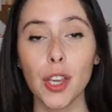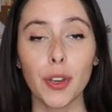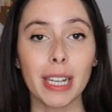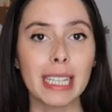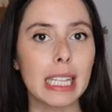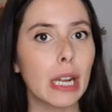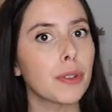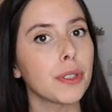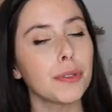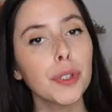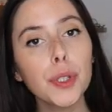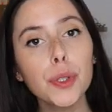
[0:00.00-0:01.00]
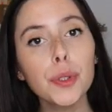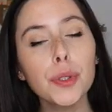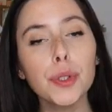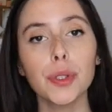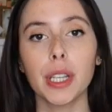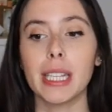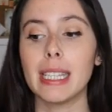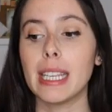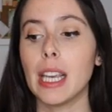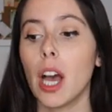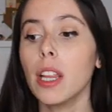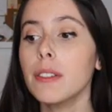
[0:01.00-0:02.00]
you can see their reviews, you can
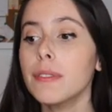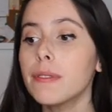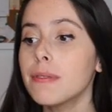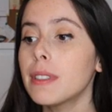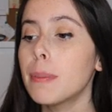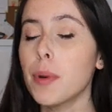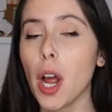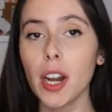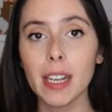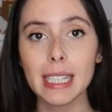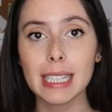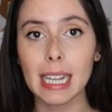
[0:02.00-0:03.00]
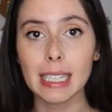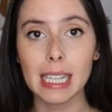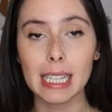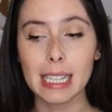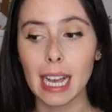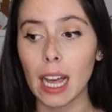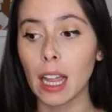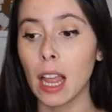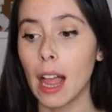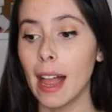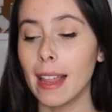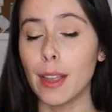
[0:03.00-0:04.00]
see all of the products that they sell,
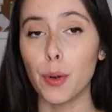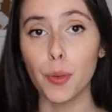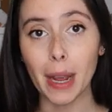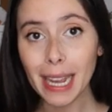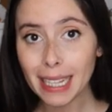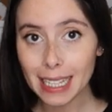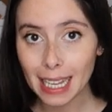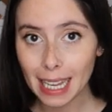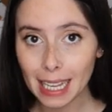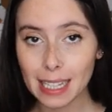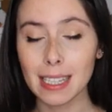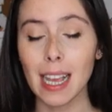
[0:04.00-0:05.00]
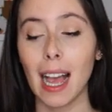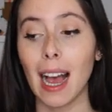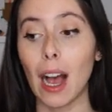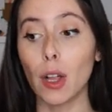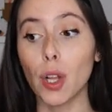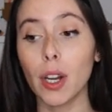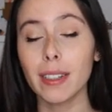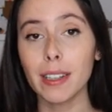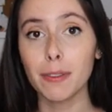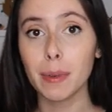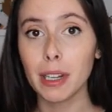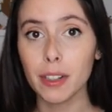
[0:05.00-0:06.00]
the ratings, how long
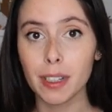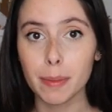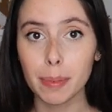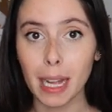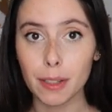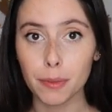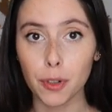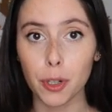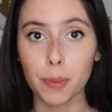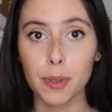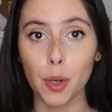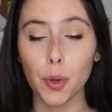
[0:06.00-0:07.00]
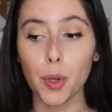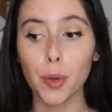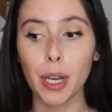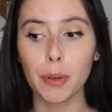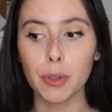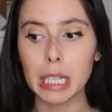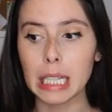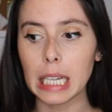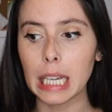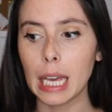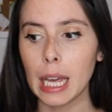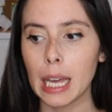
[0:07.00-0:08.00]
they've been on the platform, so you can
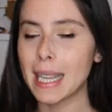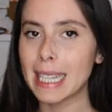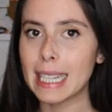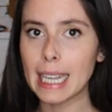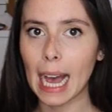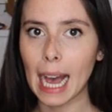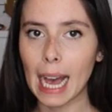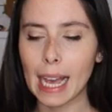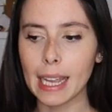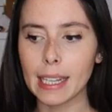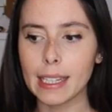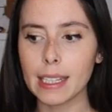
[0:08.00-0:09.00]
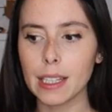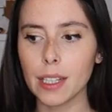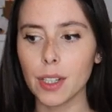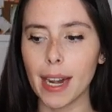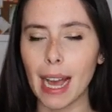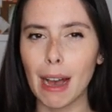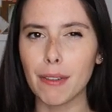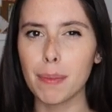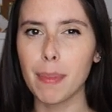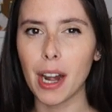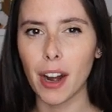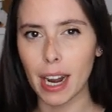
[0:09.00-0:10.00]
really decide and have a
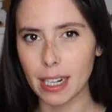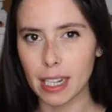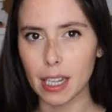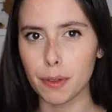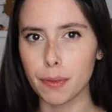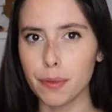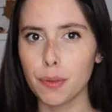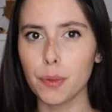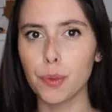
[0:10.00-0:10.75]
better idea of